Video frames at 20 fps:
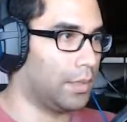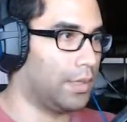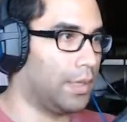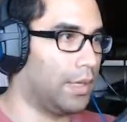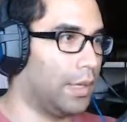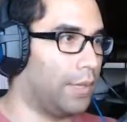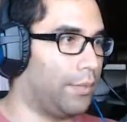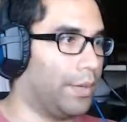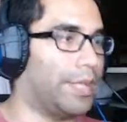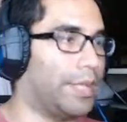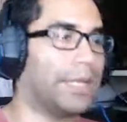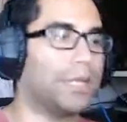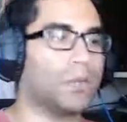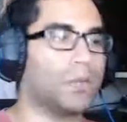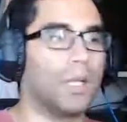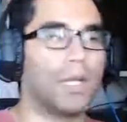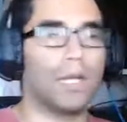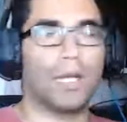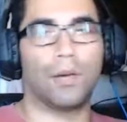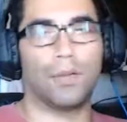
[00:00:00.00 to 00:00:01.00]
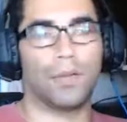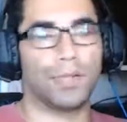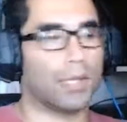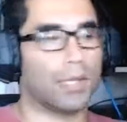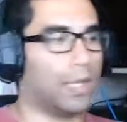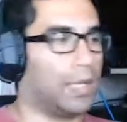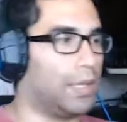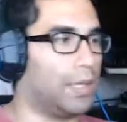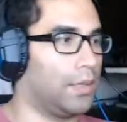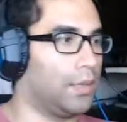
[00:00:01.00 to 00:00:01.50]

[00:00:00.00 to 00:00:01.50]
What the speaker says: I read this while I was, Yeah,